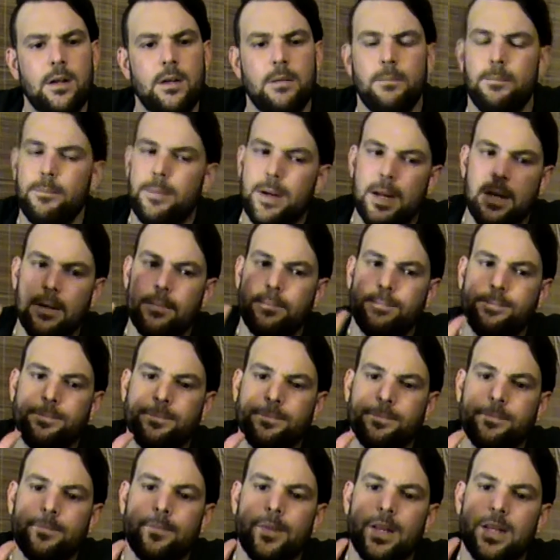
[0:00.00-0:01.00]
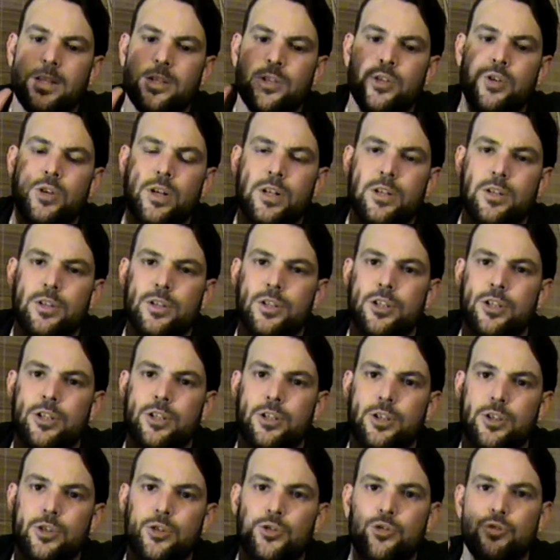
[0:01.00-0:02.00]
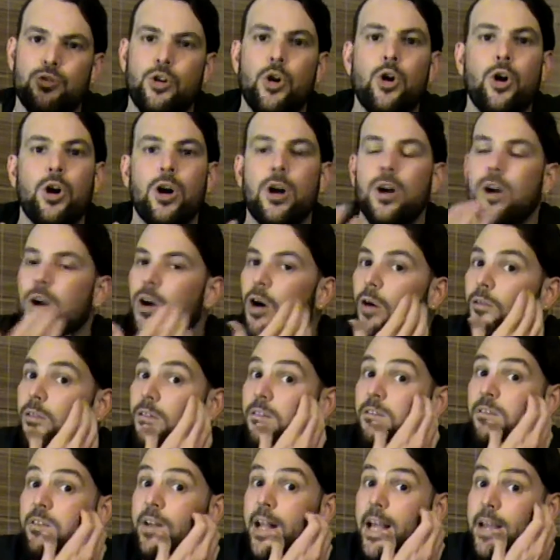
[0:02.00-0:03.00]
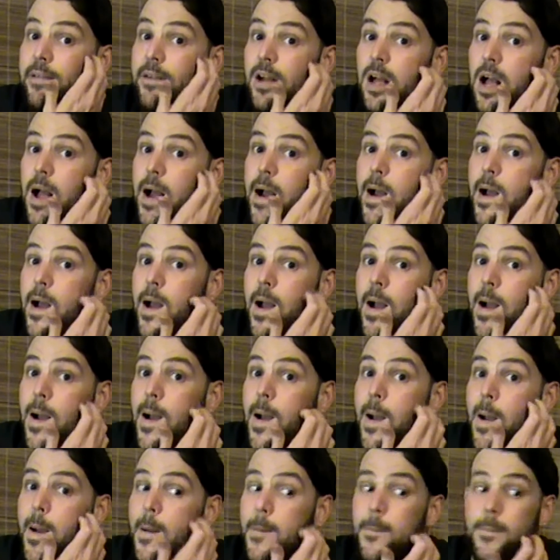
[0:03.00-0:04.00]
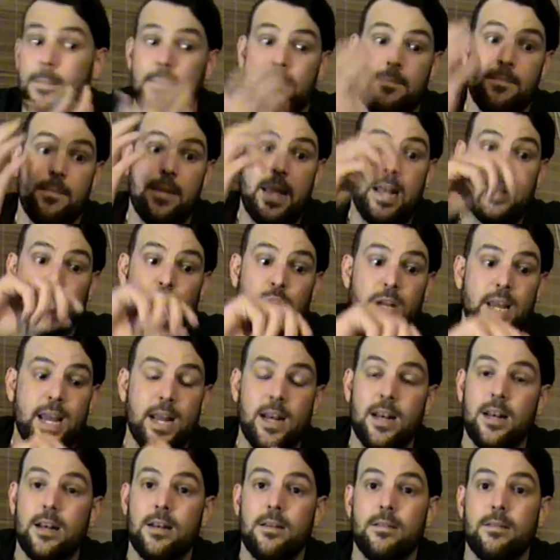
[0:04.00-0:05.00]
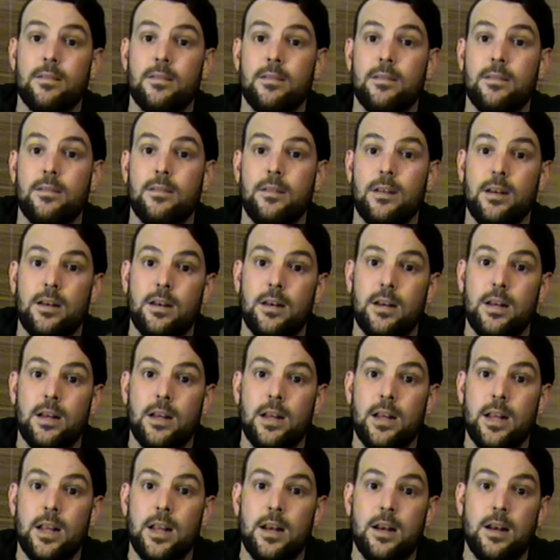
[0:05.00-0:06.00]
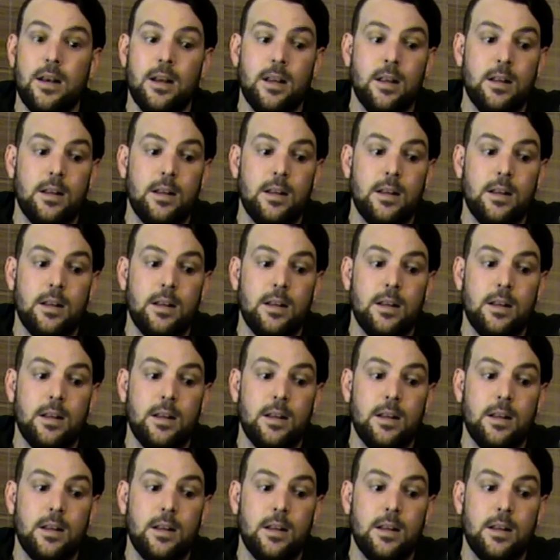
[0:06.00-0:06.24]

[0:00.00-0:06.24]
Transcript: But it's not as strong of a flavour as you get in